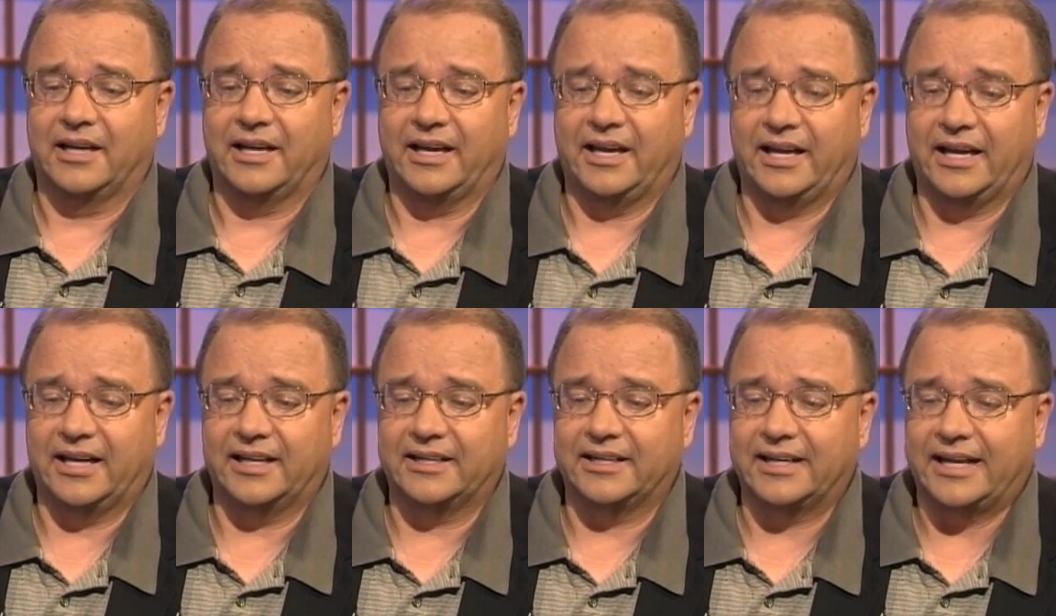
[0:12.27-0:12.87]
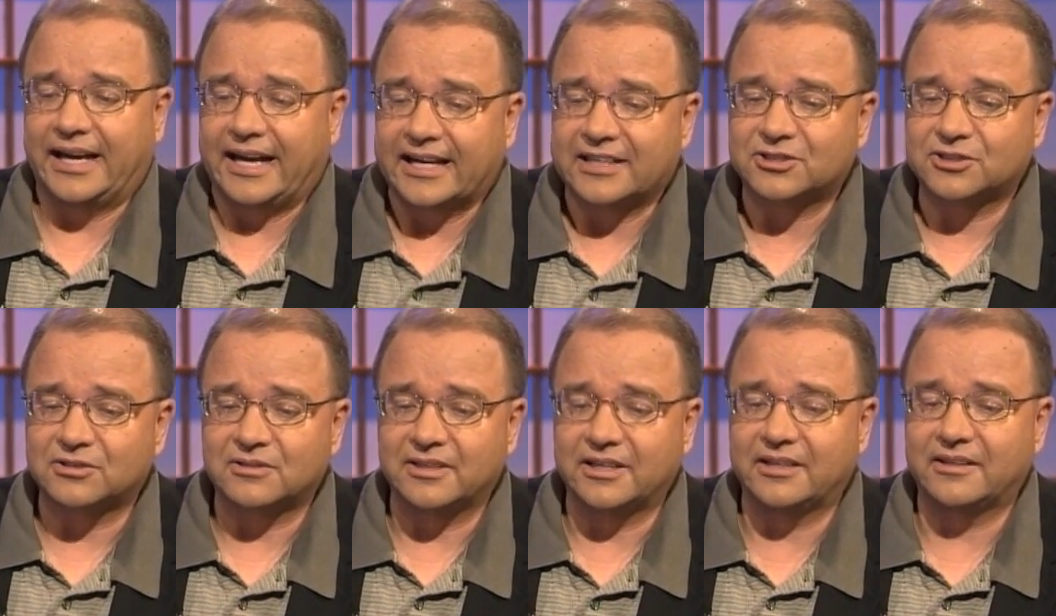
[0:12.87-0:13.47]
And
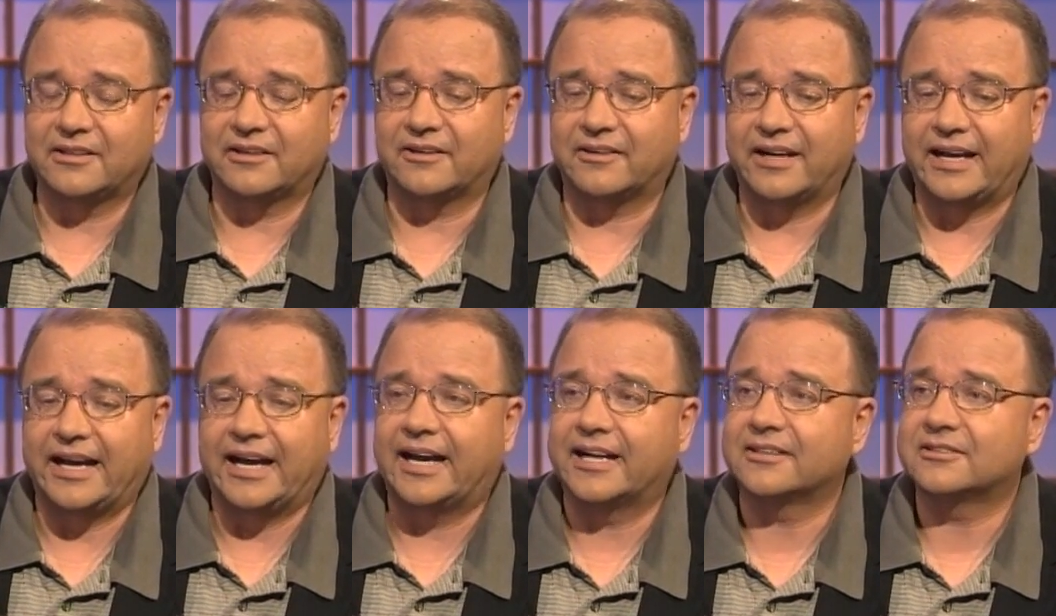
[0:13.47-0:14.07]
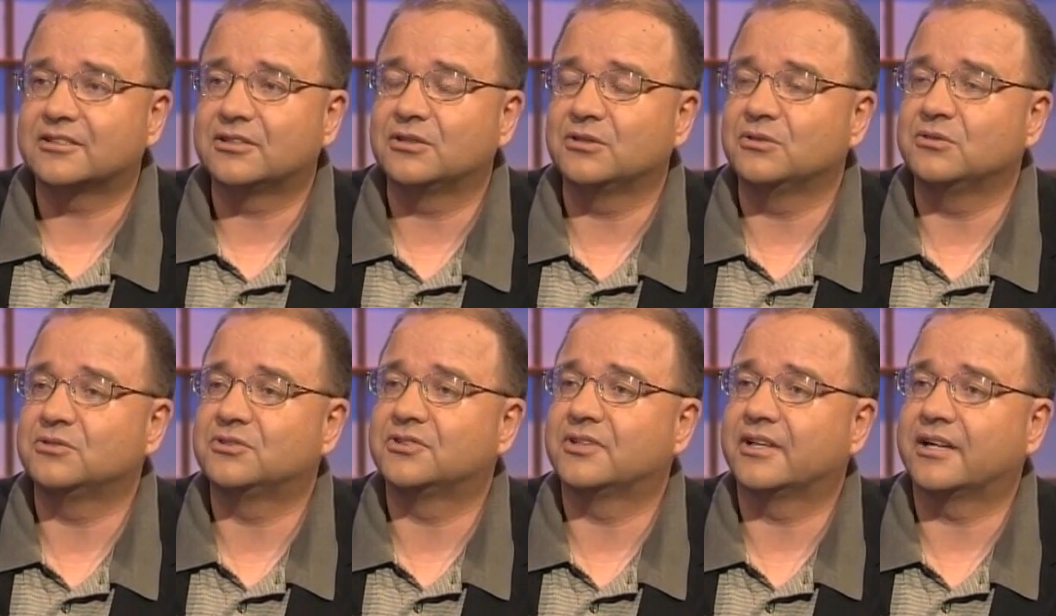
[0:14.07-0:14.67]
actually, they're
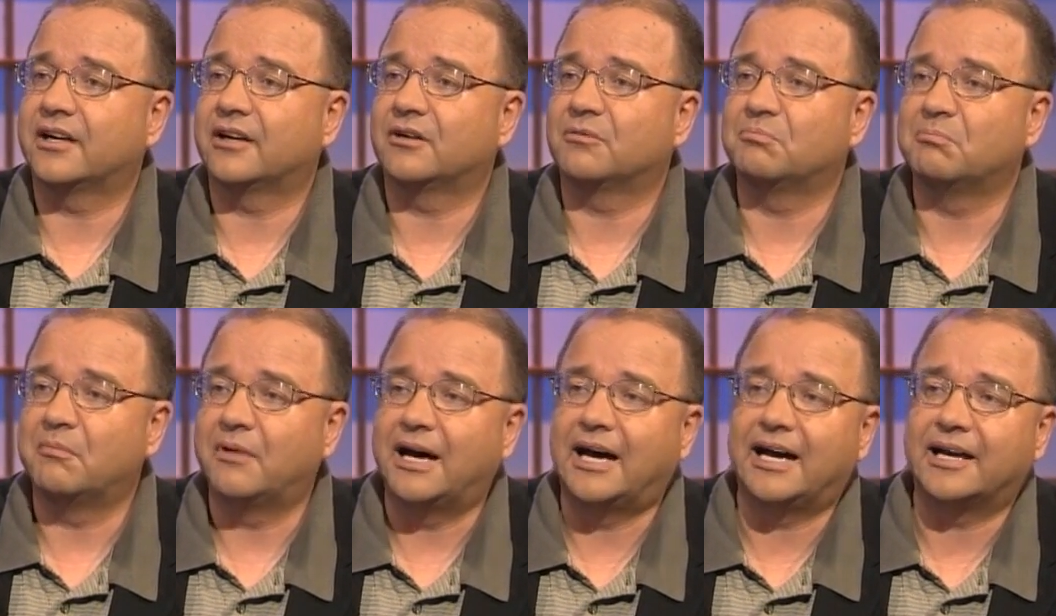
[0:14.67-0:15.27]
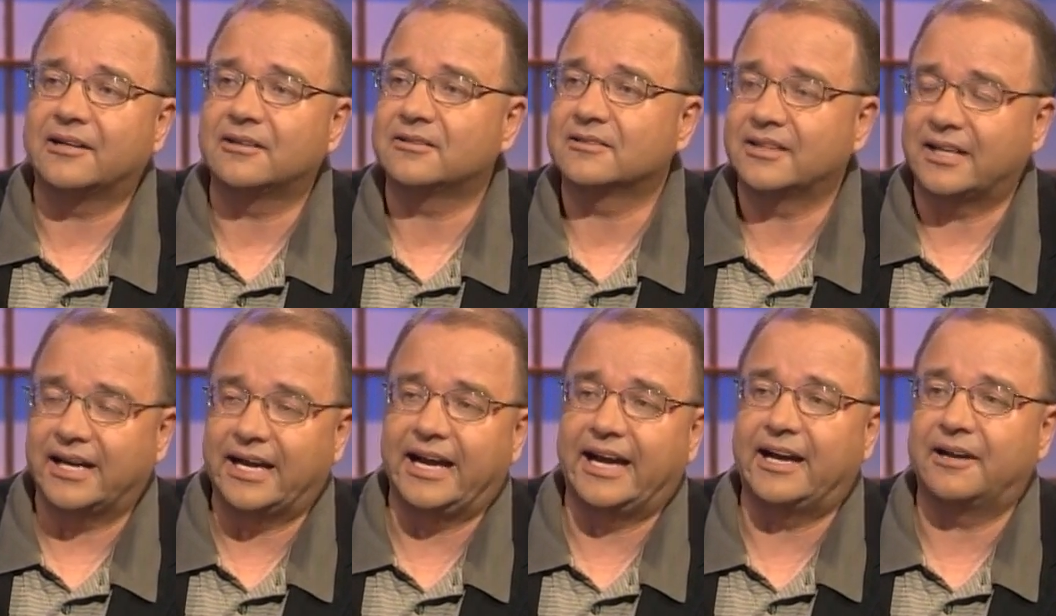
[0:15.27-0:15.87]
attitudes that are
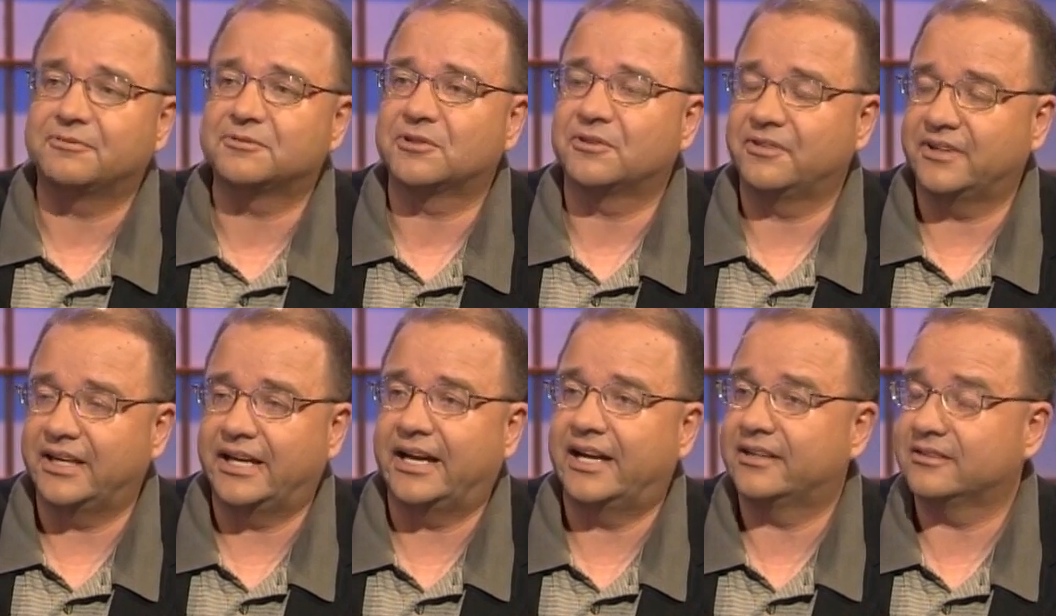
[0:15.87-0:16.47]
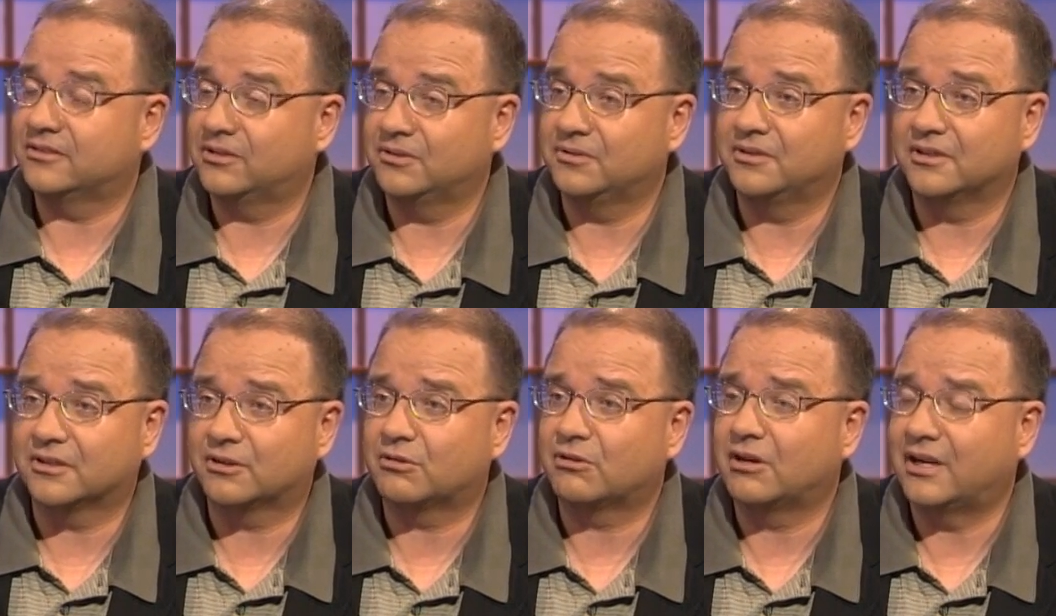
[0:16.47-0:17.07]
modeled after the attitude
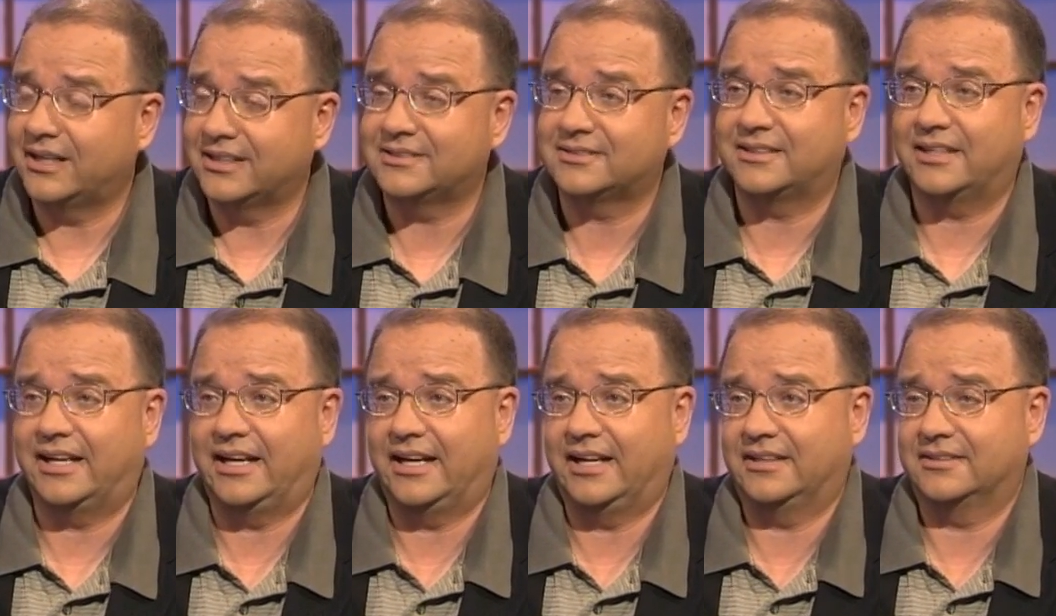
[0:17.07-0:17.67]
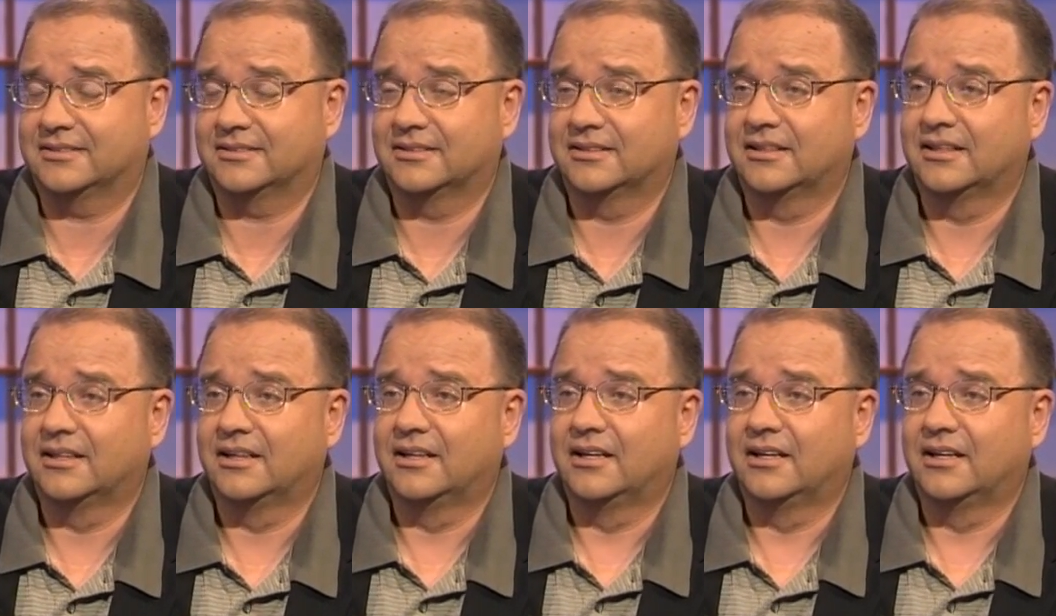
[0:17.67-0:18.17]
that Christ has,